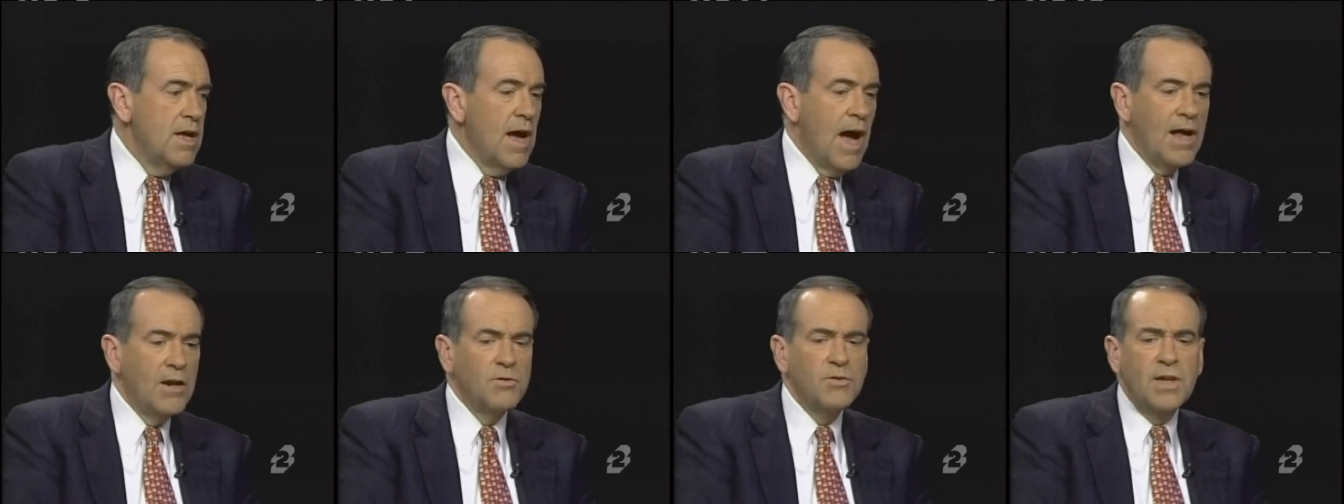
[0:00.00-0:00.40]

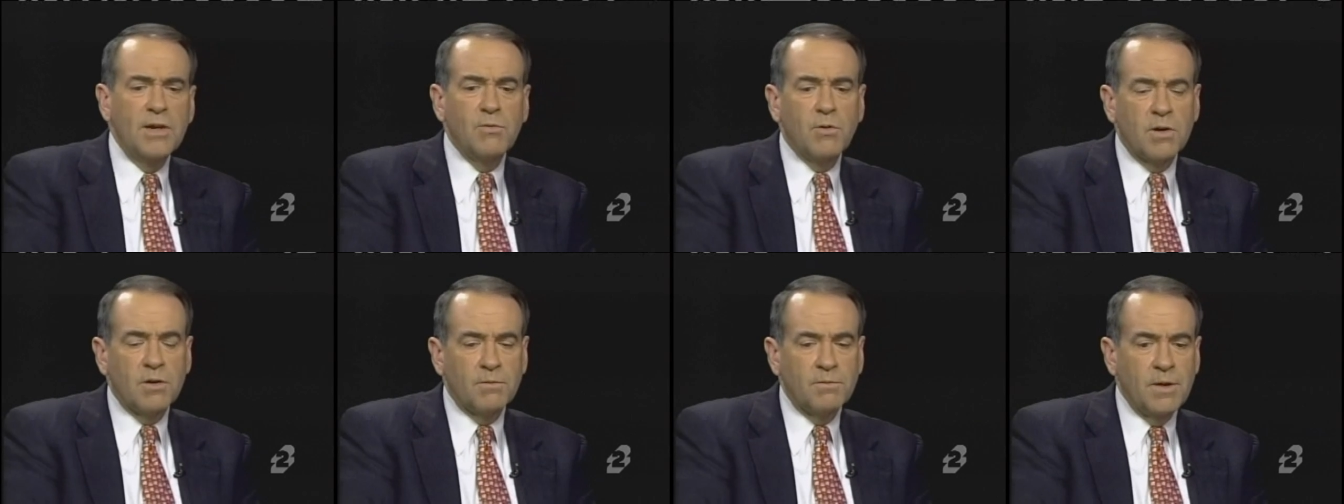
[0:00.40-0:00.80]
I don't think
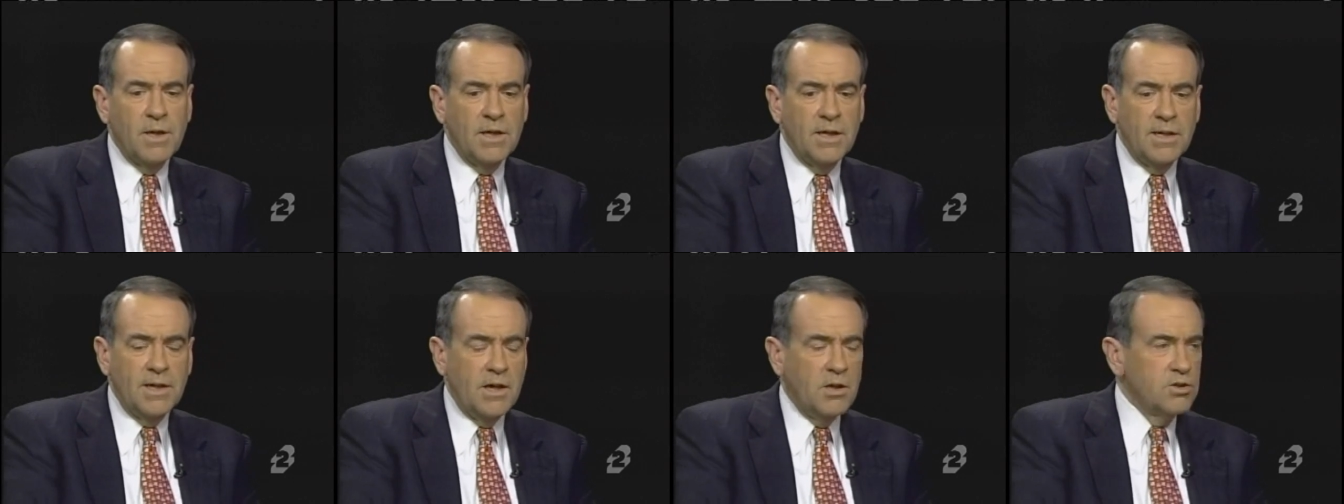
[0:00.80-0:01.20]
we're
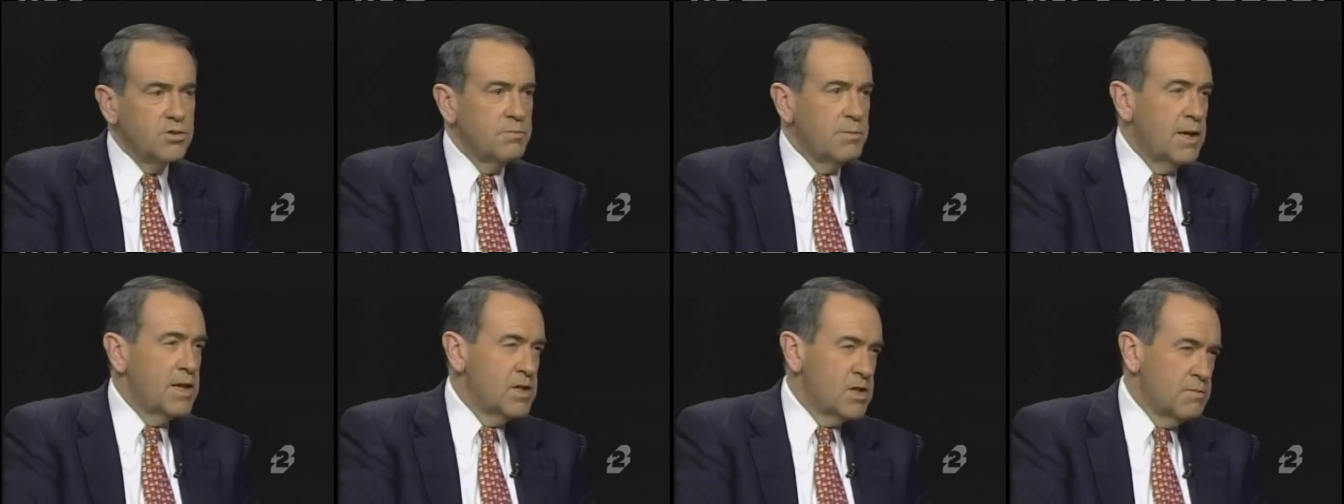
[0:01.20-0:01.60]

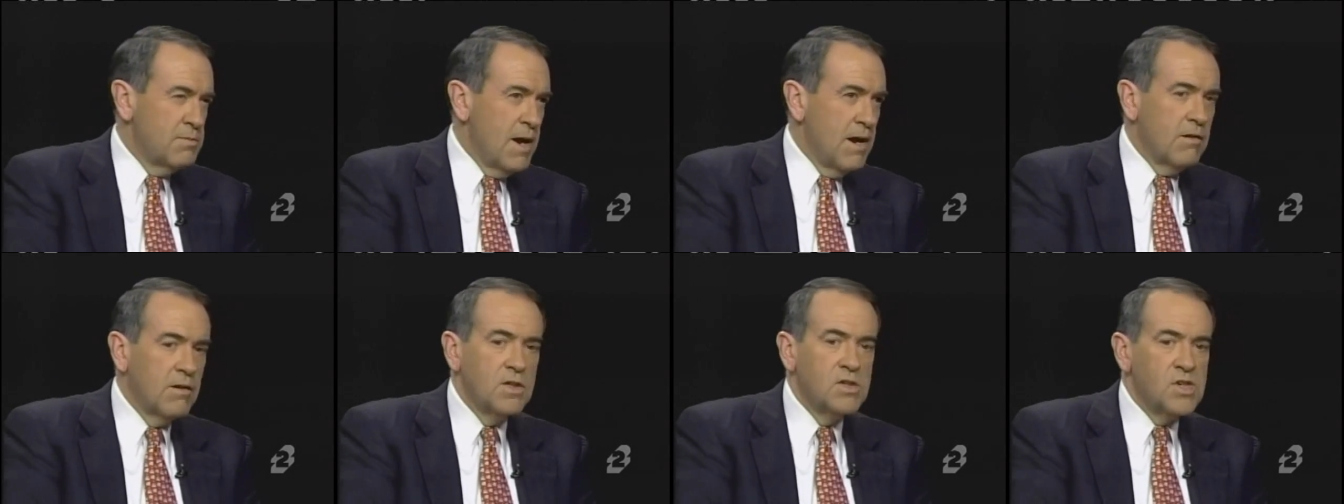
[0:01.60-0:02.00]
ultimately, as
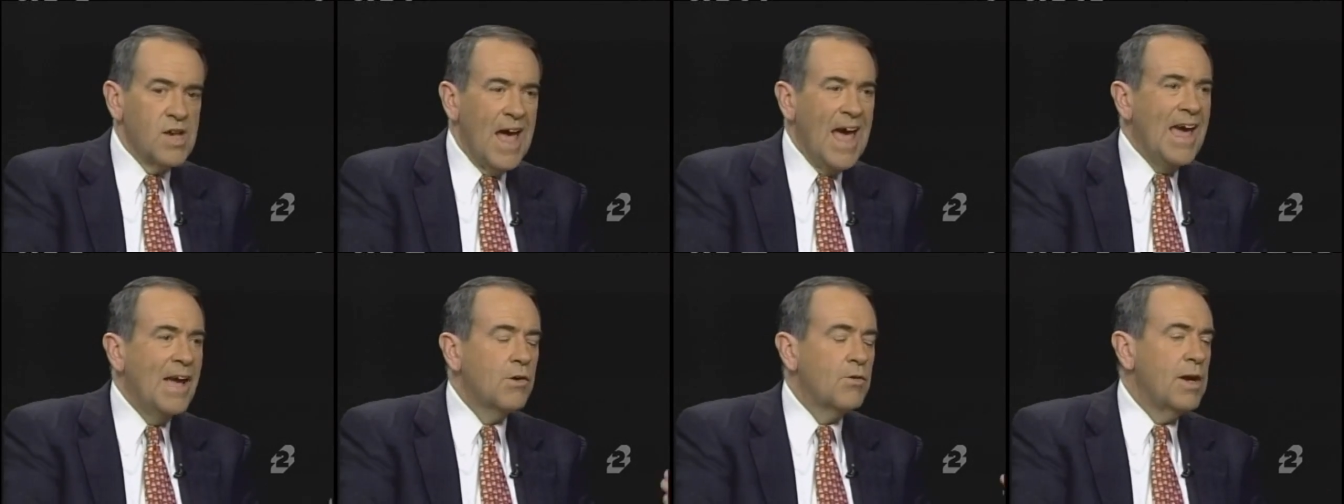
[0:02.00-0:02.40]
Americans,
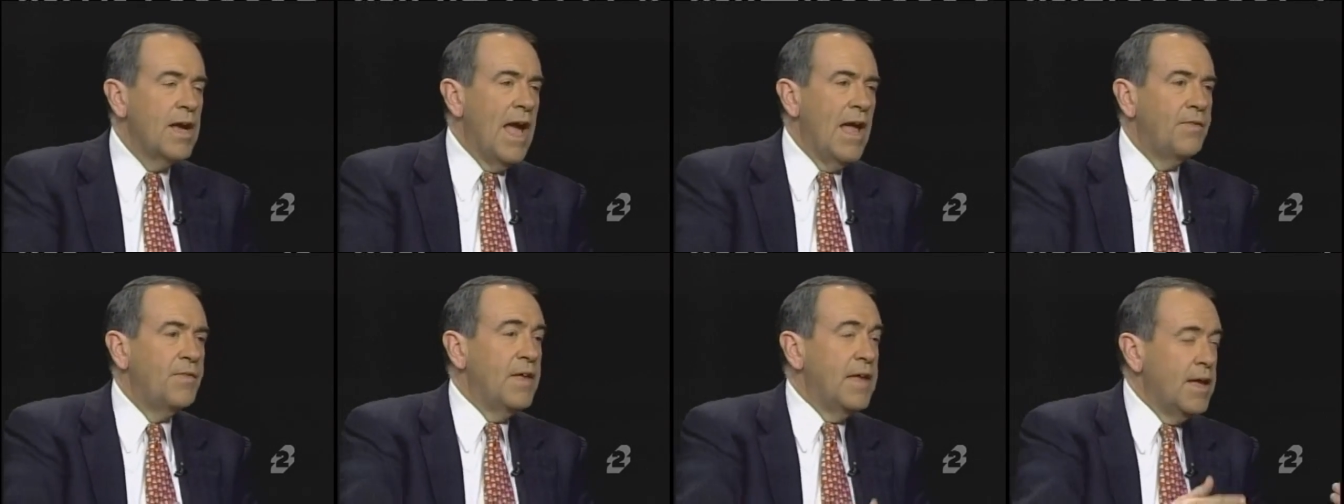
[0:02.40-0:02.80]
angry
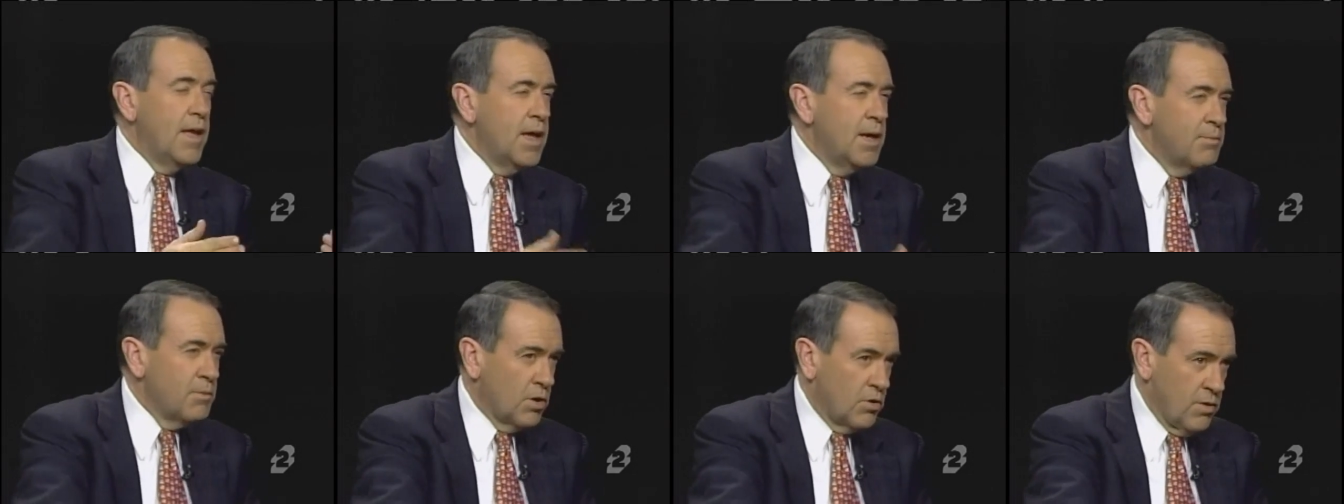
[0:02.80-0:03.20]
at the
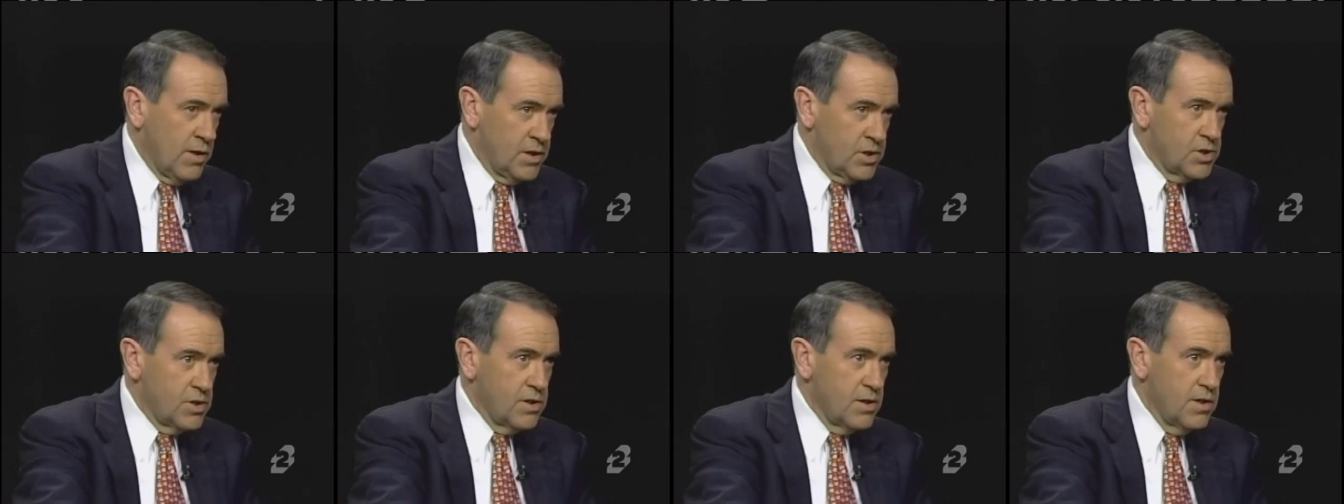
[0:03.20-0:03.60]

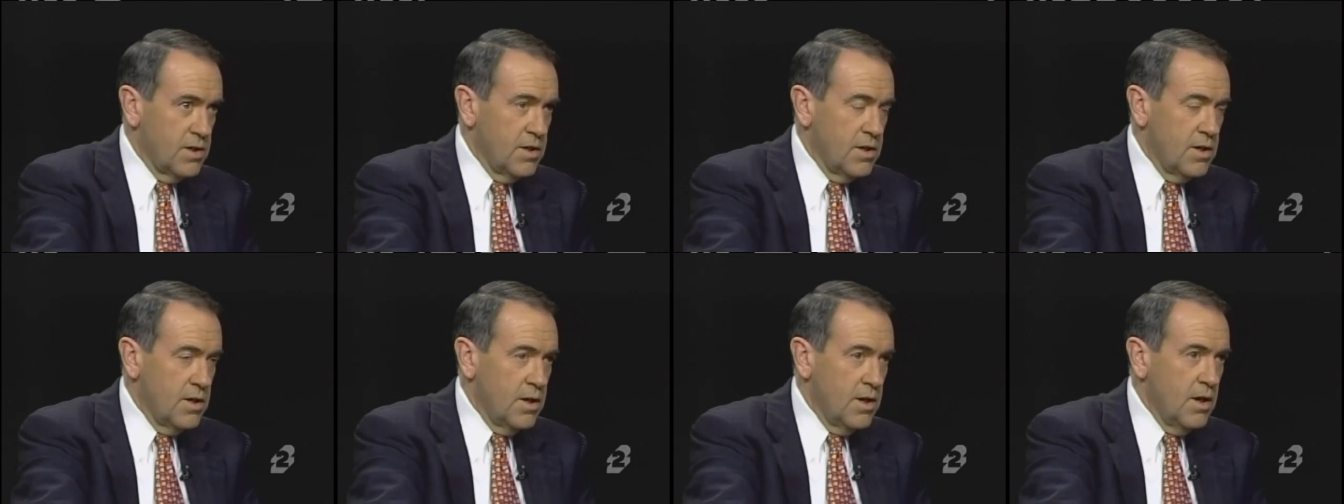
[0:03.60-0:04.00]
immigrants.
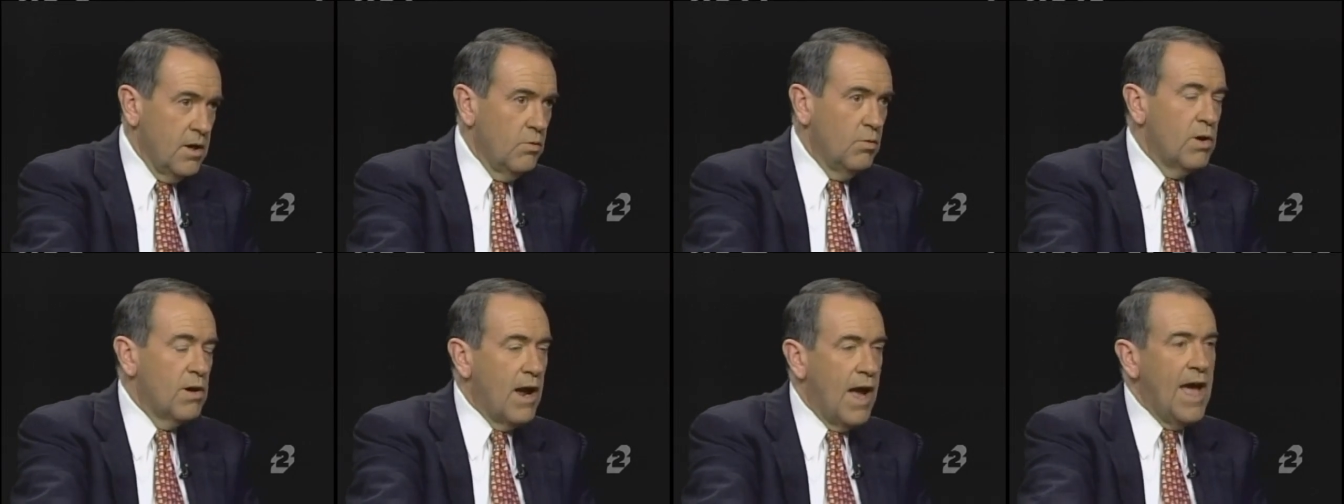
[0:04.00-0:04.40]

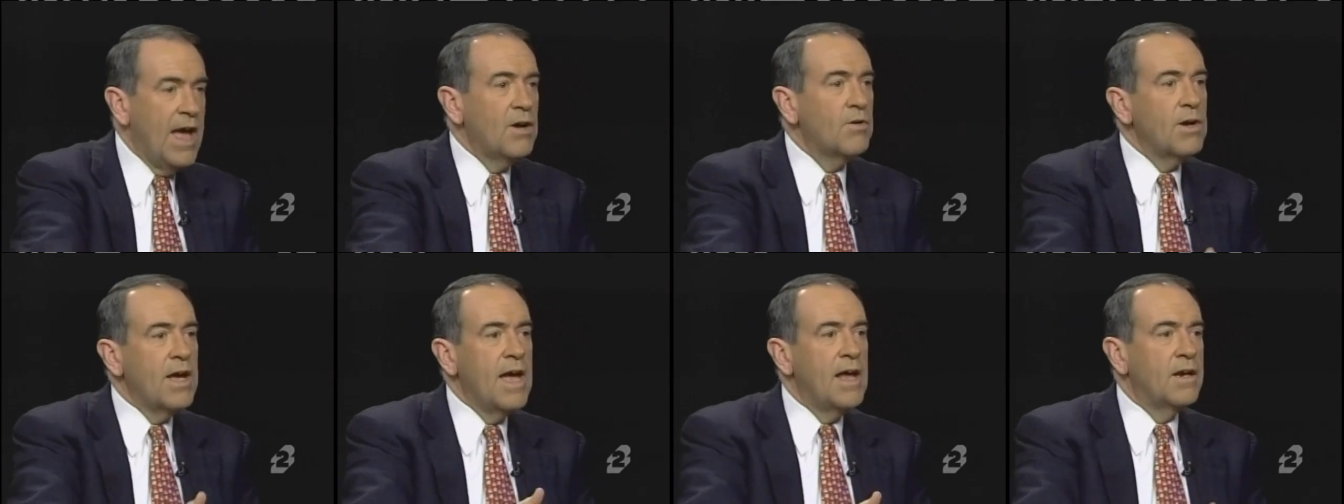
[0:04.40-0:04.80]
We're
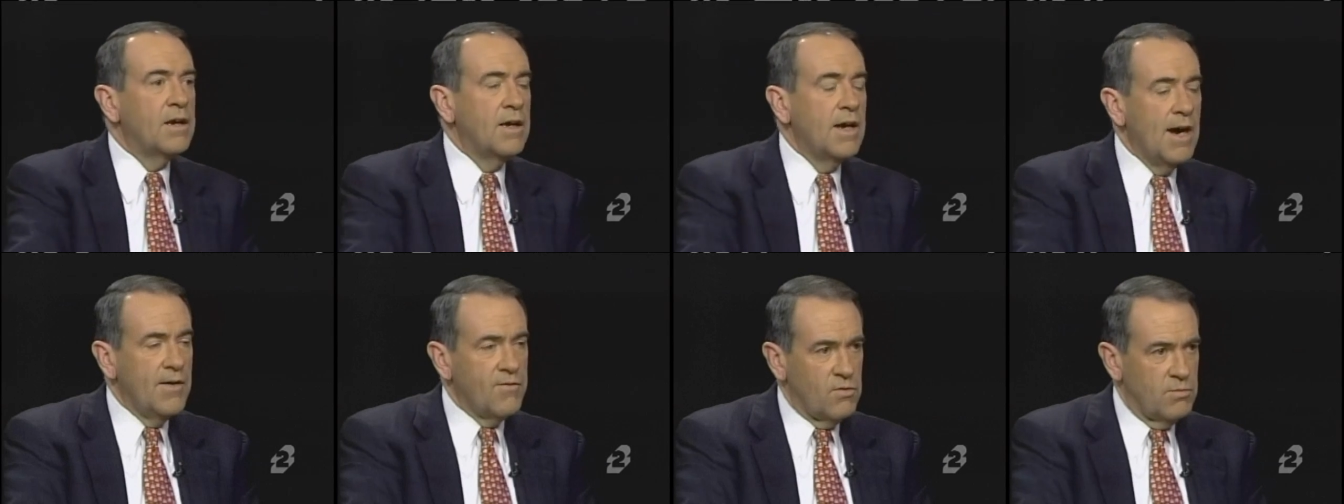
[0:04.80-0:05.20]
angry at a
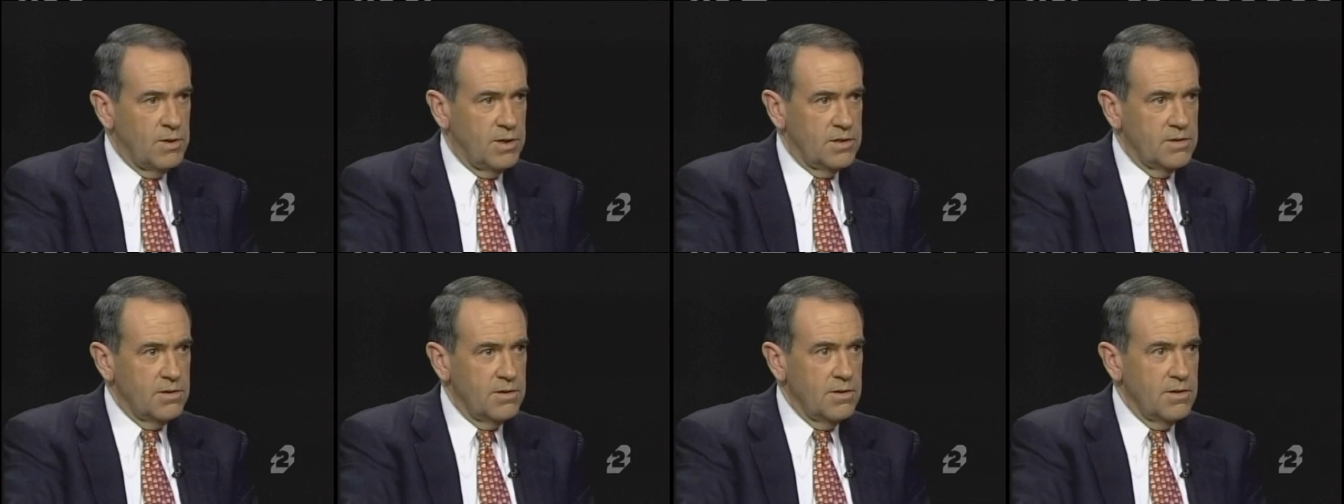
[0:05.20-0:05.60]

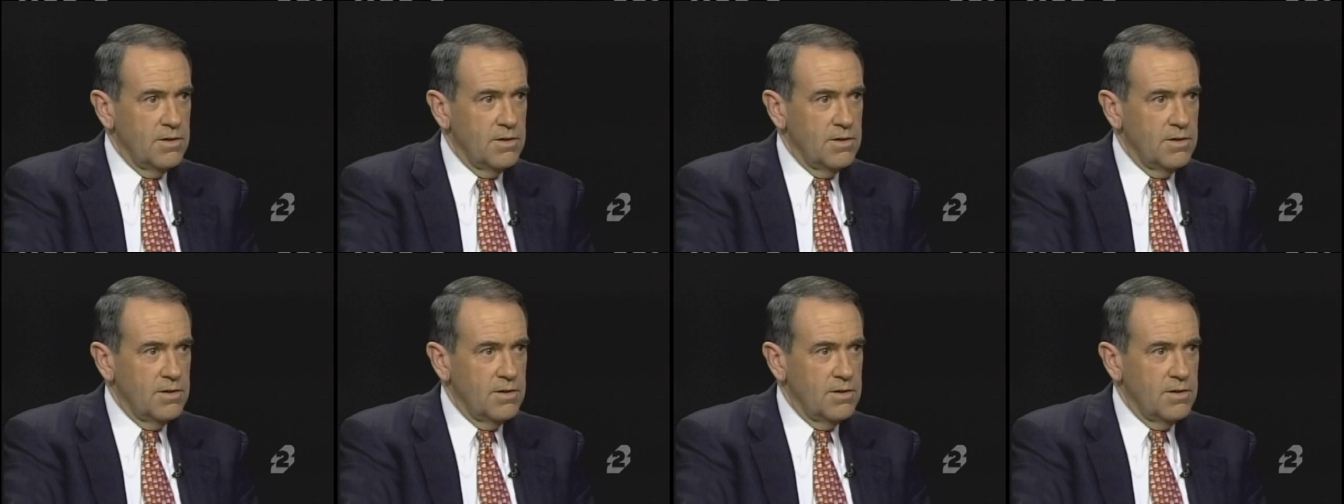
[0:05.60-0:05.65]
government